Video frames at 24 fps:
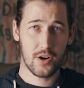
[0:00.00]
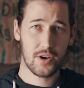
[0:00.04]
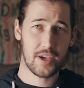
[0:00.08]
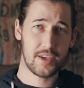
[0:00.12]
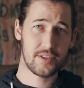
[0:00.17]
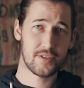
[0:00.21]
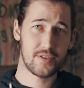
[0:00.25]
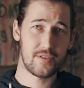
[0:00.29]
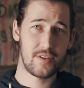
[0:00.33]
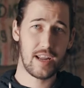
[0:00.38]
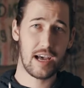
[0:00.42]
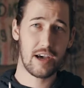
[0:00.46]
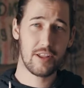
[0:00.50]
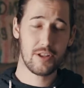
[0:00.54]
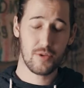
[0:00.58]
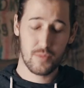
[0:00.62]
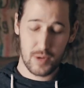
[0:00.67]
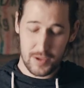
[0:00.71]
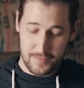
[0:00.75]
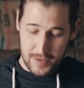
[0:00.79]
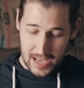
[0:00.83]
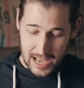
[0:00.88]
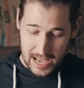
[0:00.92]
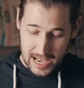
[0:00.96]
Okay, so now that
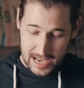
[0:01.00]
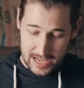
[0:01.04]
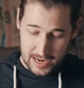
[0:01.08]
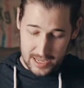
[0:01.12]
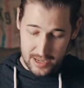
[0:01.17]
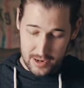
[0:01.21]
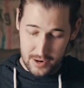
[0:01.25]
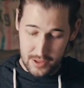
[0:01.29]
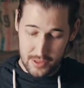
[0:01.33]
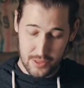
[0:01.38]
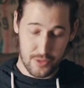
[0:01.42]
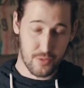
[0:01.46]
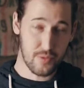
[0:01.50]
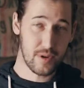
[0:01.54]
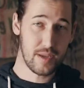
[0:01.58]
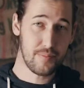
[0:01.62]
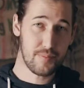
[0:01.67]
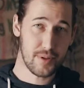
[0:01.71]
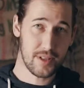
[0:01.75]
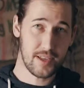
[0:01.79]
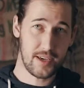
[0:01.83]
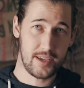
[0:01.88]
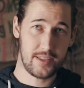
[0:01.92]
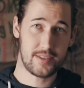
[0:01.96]
we've added 3
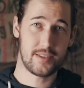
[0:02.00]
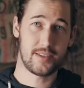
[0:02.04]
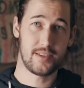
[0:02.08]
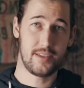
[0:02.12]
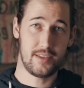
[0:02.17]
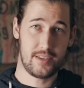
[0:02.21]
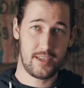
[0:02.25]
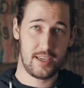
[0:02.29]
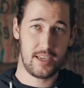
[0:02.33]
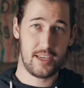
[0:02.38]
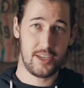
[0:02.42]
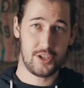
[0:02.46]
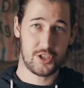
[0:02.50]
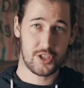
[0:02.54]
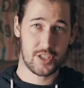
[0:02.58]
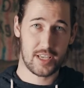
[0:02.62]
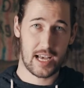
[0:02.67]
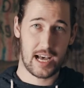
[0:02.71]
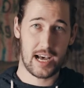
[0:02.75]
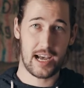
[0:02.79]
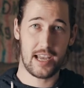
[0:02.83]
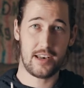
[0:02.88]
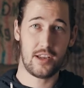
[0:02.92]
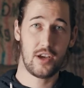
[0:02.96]
plates to each
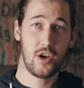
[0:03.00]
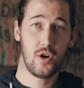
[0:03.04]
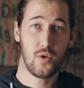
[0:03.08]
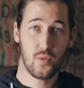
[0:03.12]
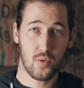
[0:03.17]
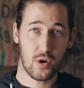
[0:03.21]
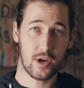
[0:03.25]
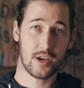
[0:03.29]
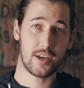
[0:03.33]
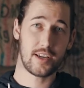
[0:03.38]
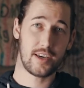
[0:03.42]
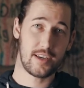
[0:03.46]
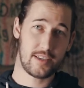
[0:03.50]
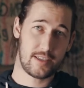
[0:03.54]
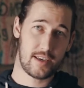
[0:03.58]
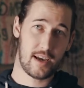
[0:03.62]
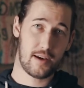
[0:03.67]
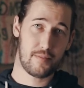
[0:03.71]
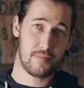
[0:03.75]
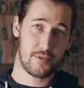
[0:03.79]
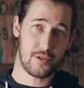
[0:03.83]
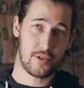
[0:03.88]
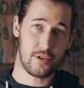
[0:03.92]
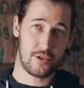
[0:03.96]
side, we're gonna
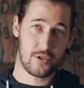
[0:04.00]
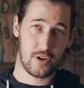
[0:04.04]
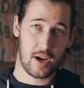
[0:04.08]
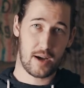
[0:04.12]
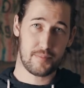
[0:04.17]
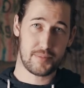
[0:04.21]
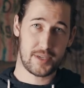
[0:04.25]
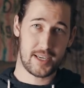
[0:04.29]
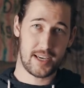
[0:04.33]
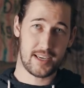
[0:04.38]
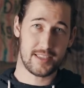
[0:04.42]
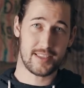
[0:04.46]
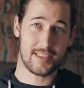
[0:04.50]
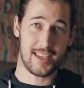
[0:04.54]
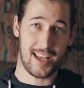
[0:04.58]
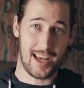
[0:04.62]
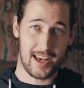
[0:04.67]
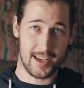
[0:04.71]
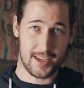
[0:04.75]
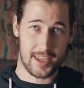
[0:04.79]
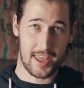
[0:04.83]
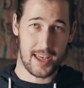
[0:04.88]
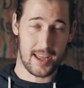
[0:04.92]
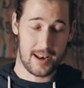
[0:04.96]
attempt the drop test
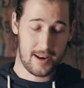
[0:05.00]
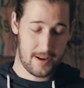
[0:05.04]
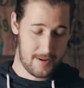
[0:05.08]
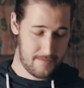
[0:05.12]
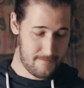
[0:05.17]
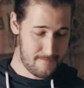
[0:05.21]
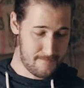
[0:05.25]
again.